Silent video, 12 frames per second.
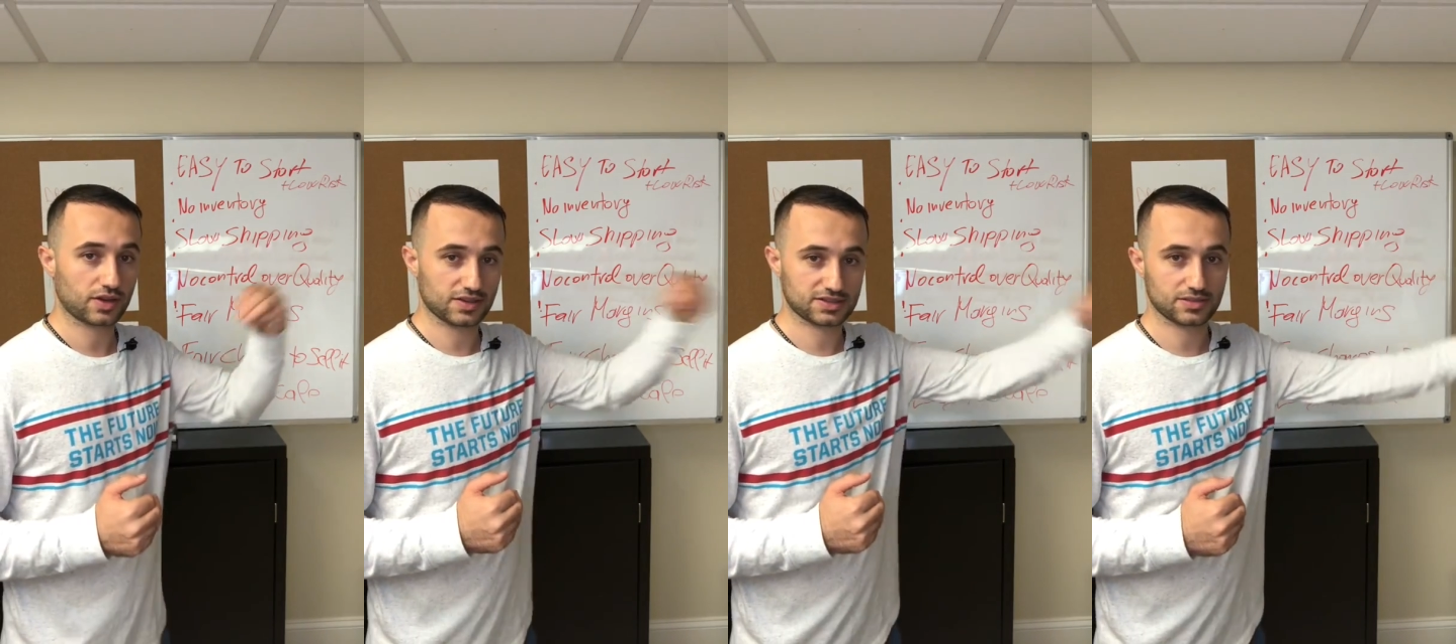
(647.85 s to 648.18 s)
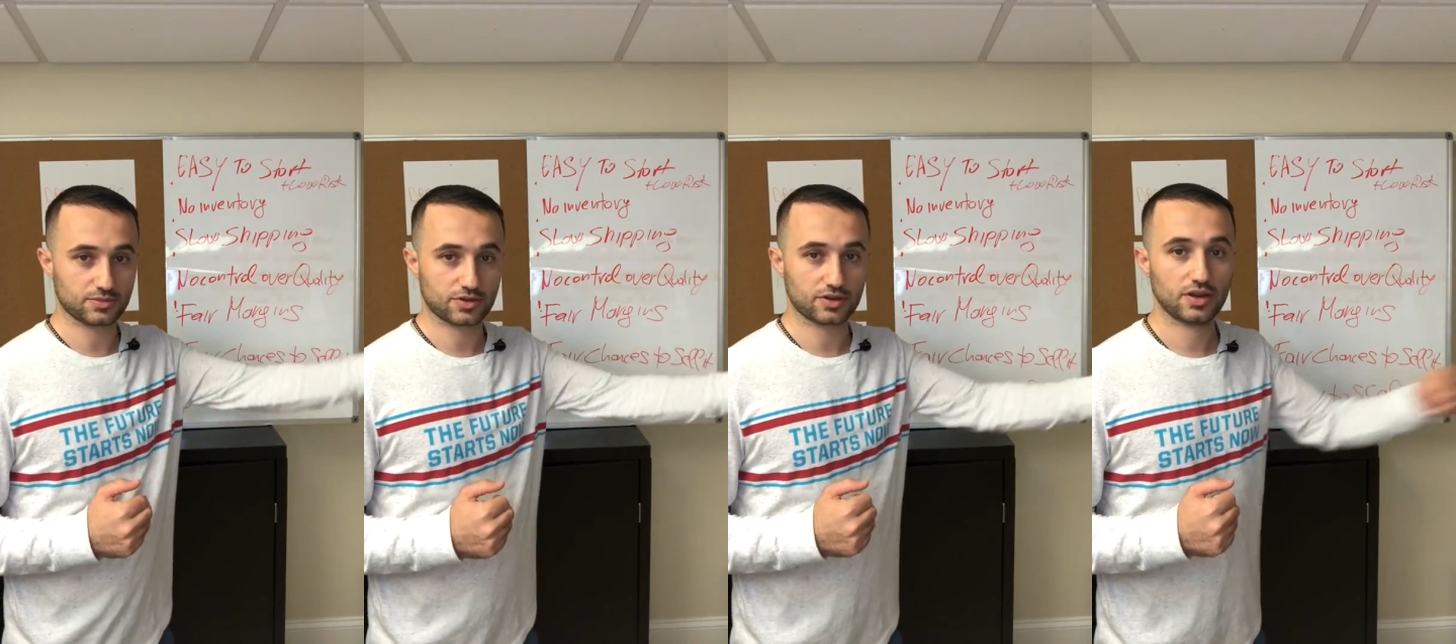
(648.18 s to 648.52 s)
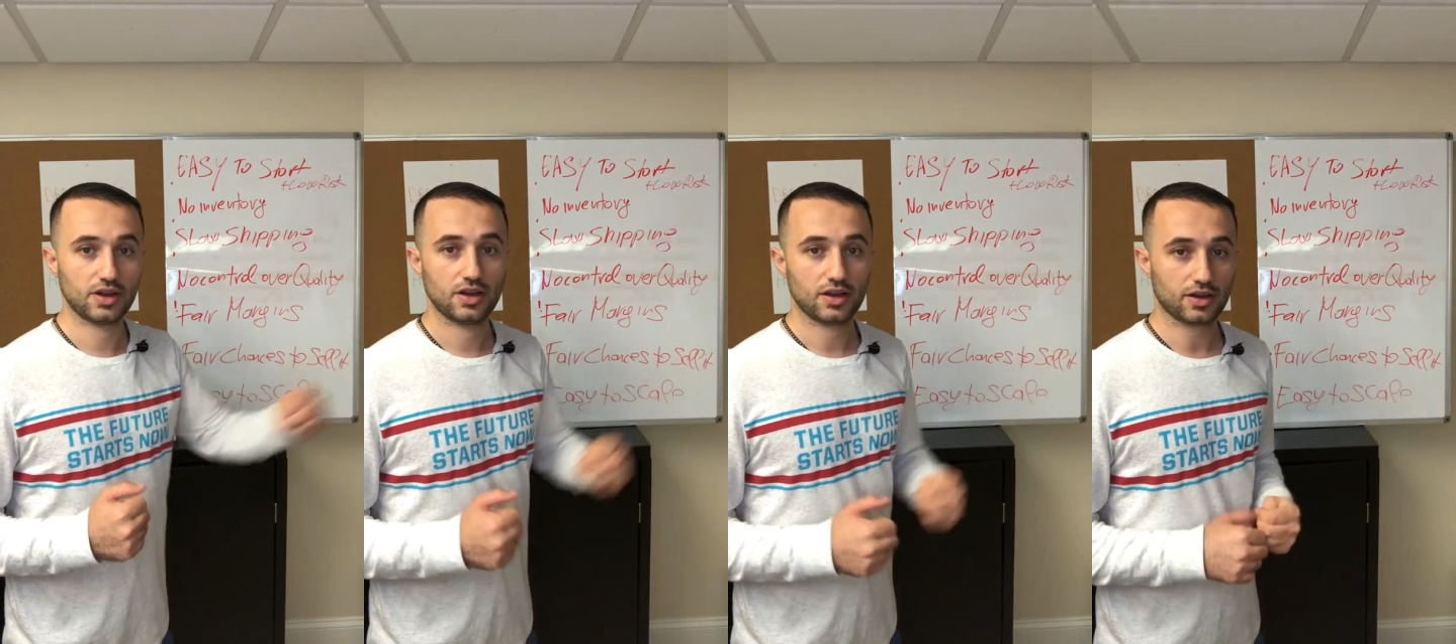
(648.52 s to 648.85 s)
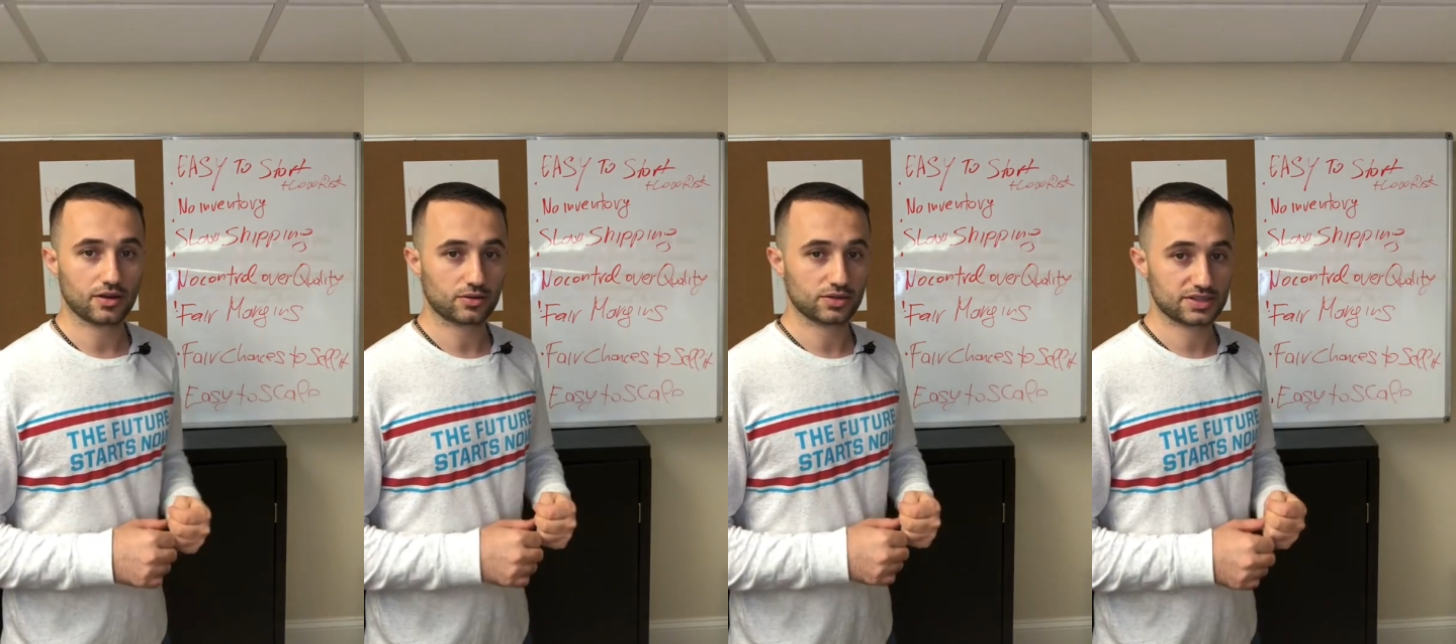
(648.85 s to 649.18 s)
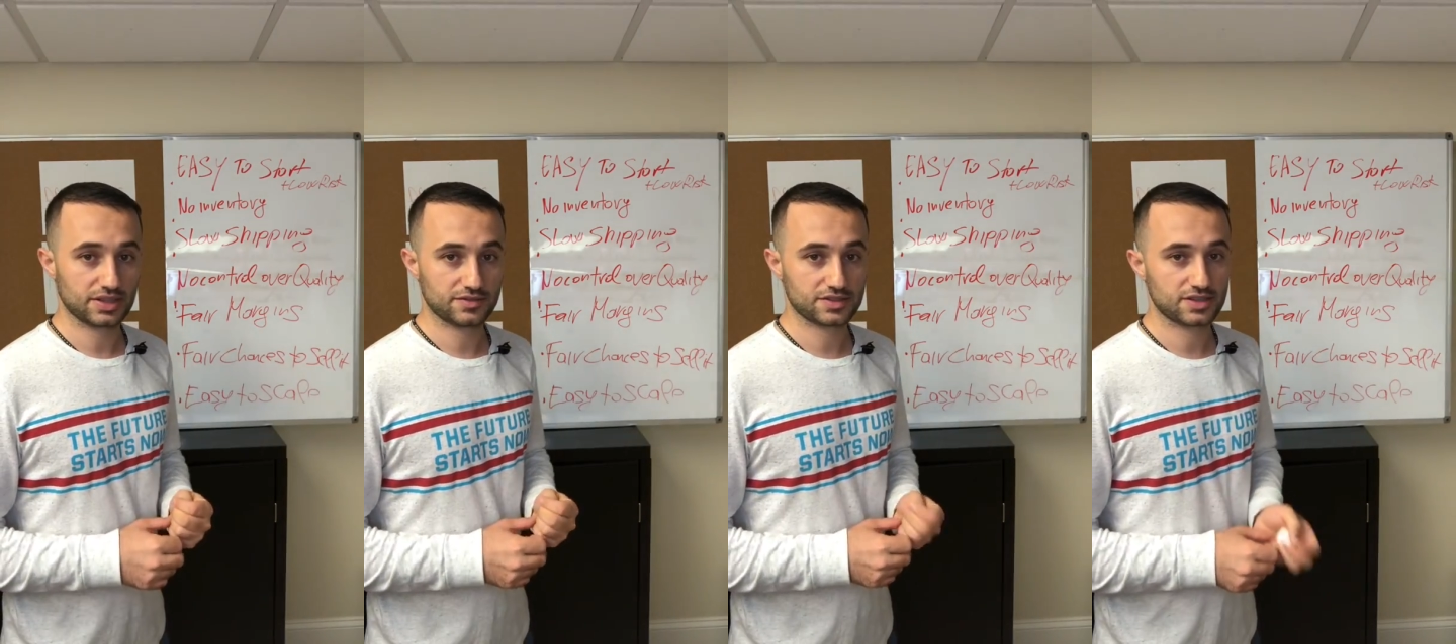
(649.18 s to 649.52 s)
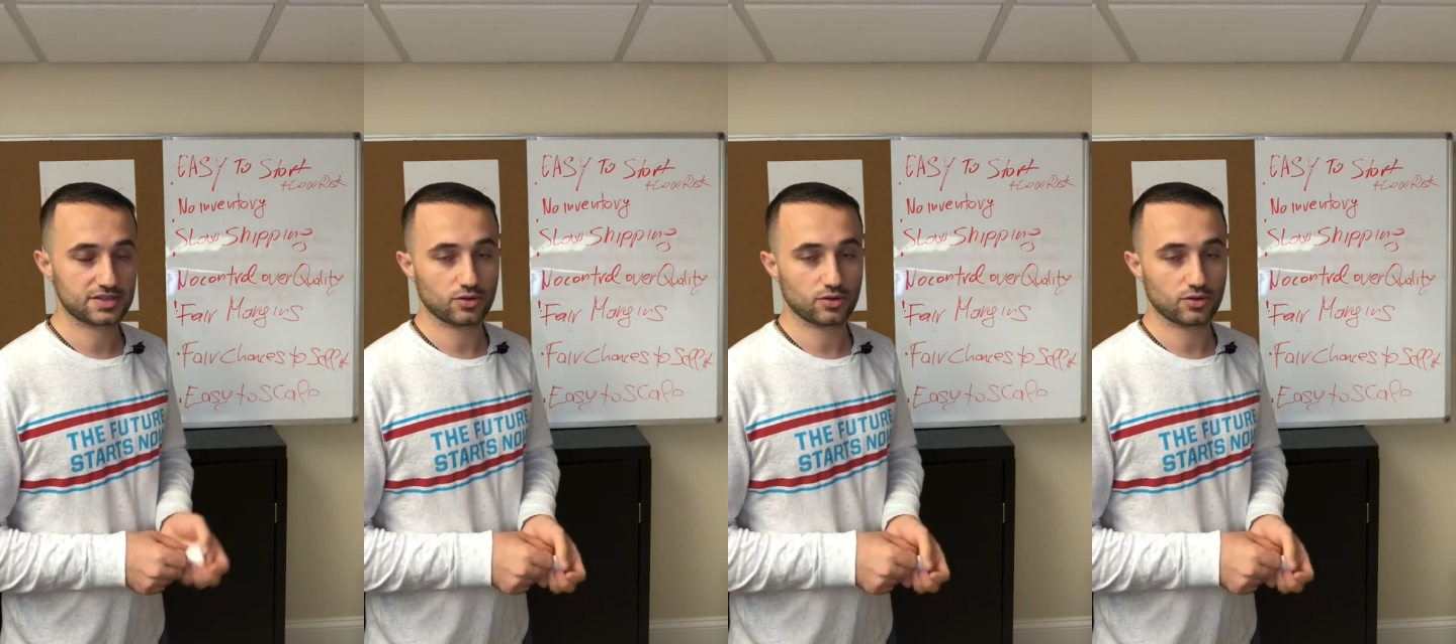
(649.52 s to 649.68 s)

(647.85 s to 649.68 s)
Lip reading: customer receives it.